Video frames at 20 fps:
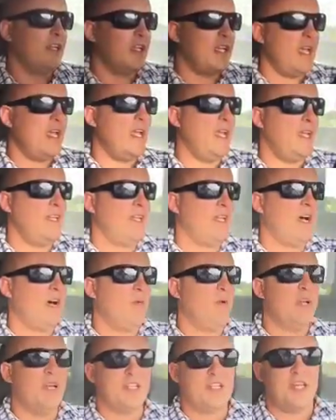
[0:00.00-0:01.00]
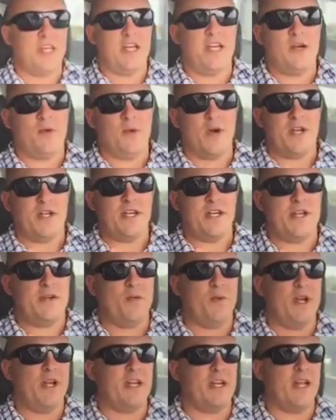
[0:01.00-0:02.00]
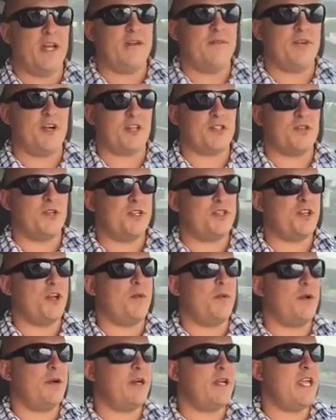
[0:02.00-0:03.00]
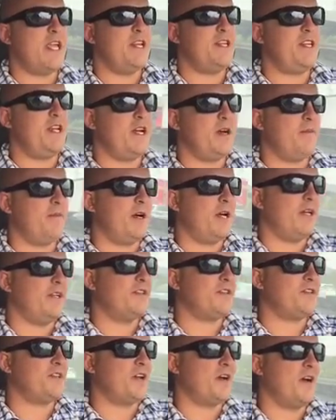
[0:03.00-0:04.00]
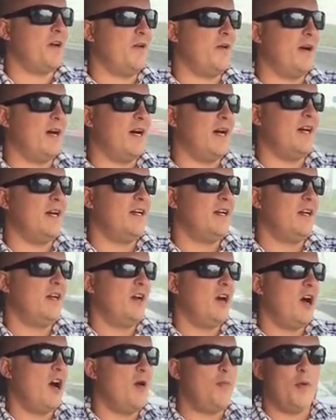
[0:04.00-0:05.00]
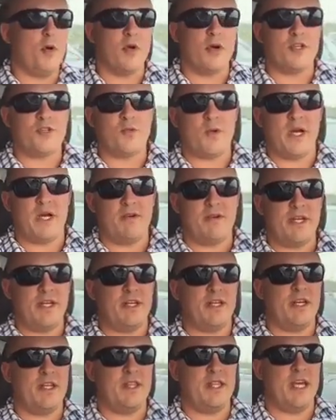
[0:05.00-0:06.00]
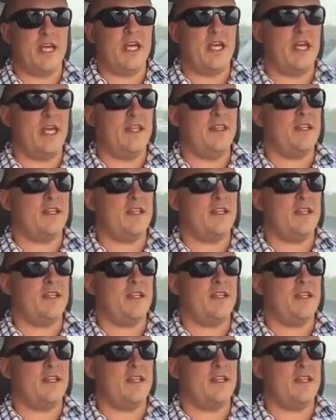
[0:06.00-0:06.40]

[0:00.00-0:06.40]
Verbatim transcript: And uh, we just had our one year wedding anniversary, so we're a year down, mate. So uh, hope all is well down in the, in